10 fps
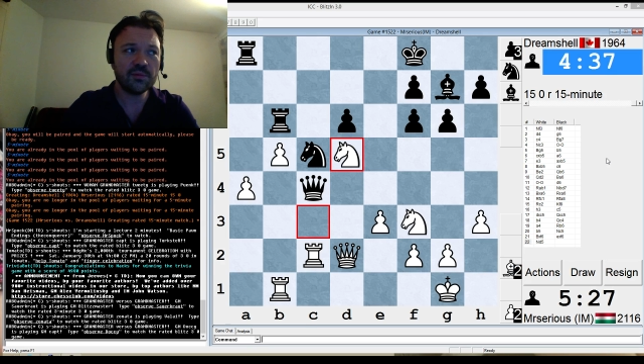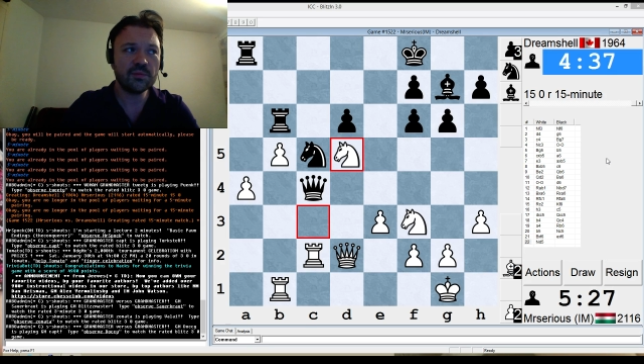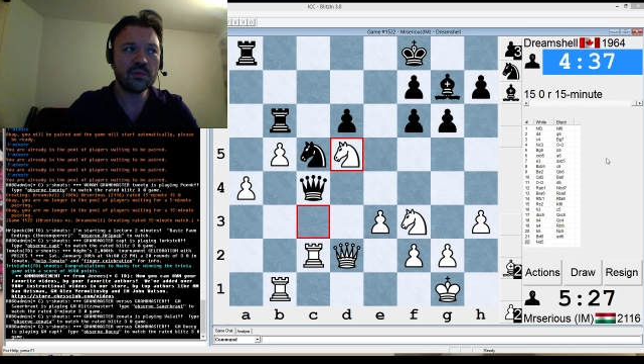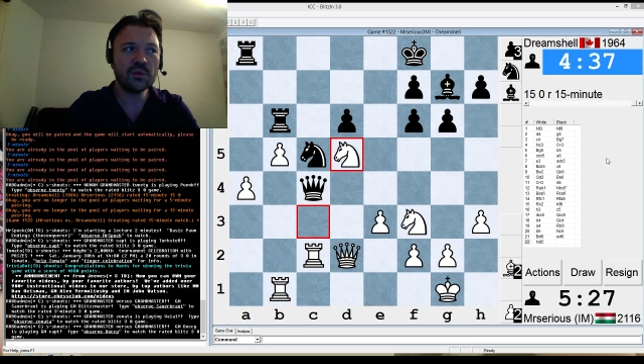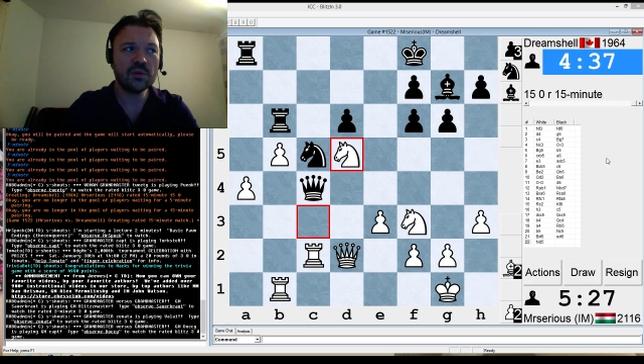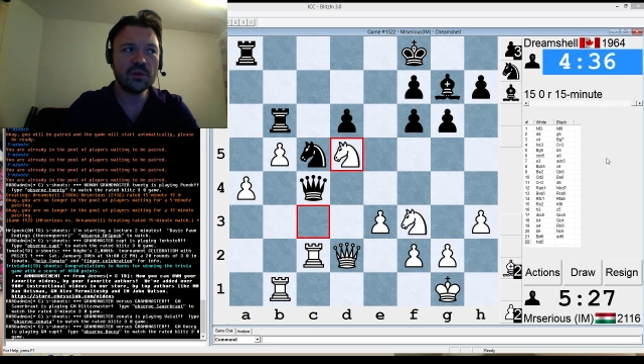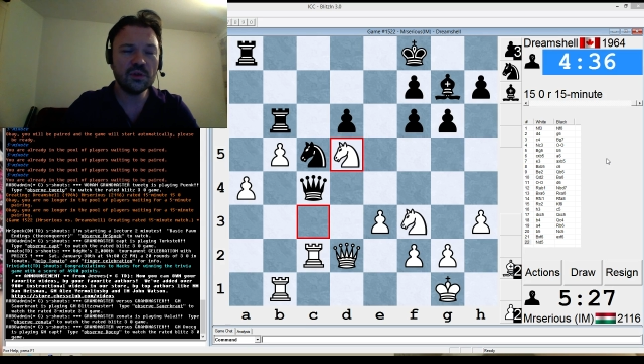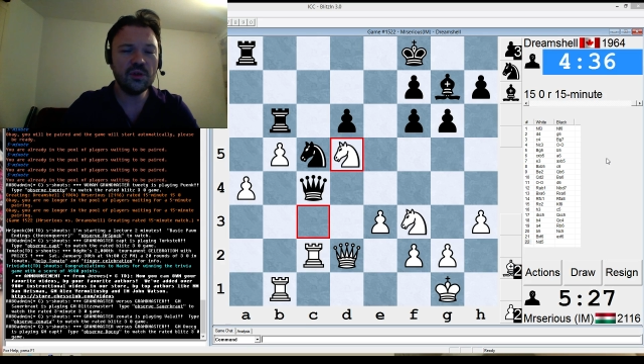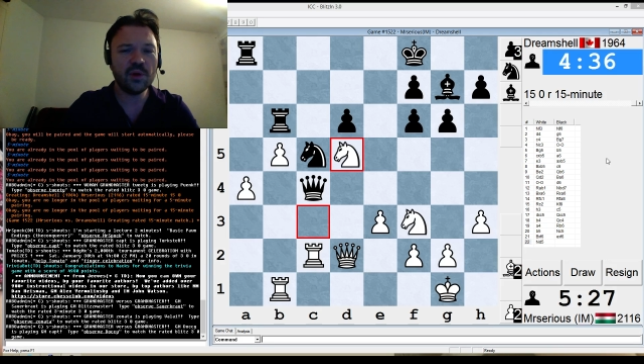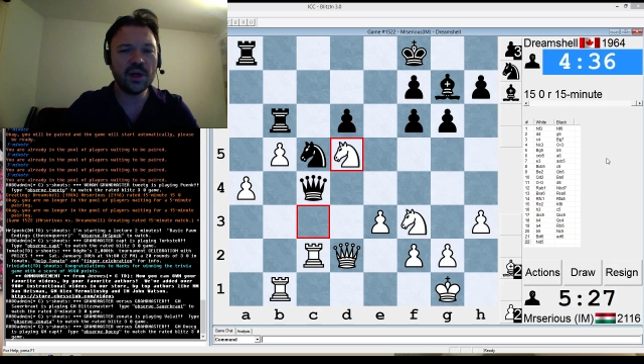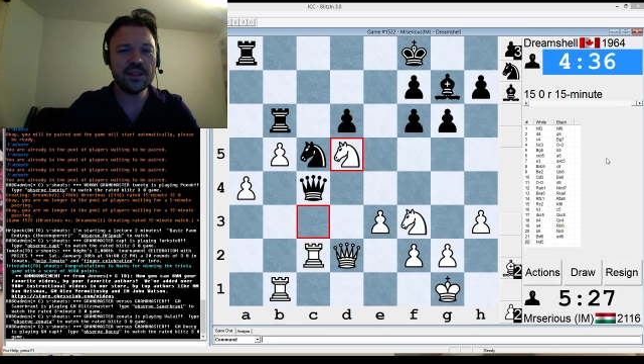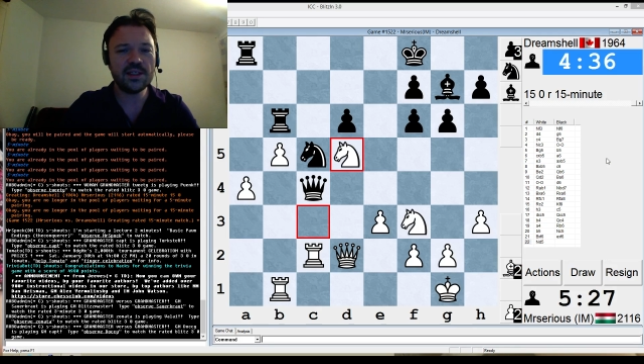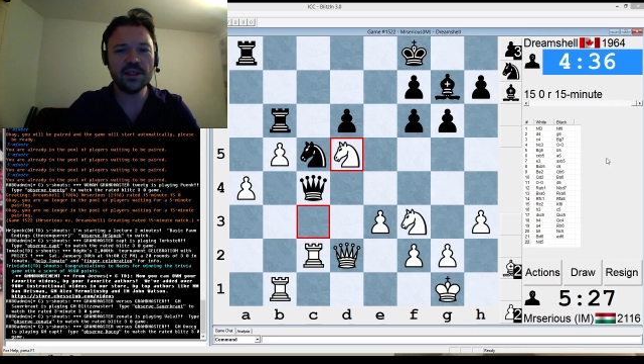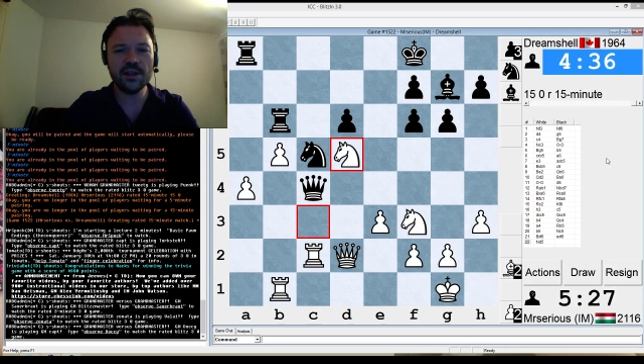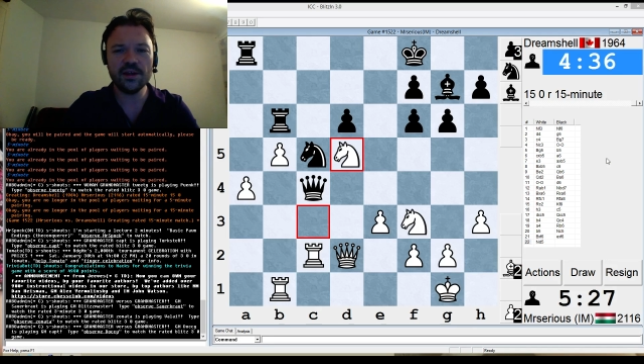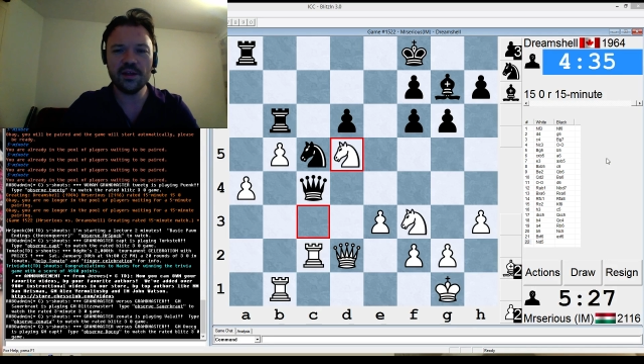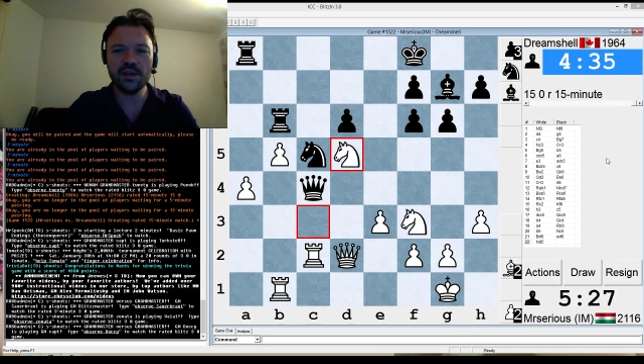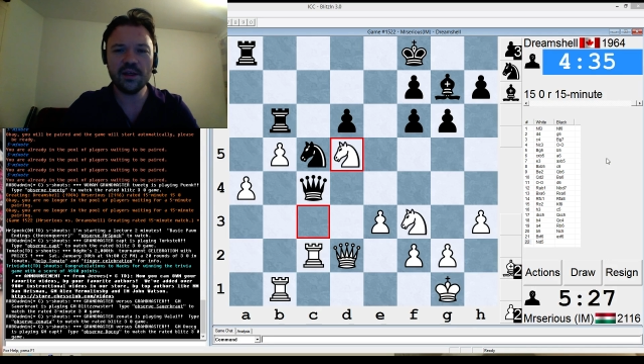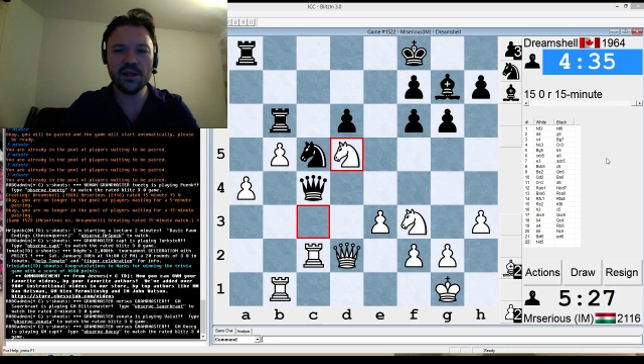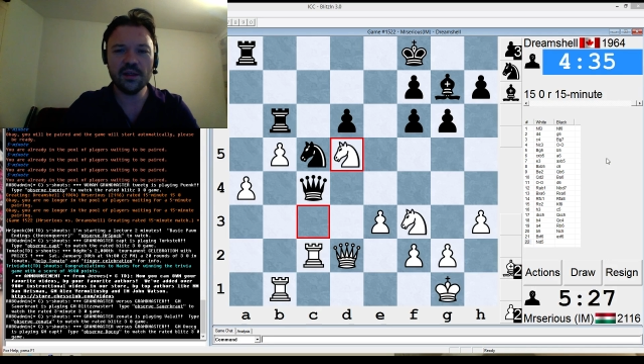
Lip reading: new idea and a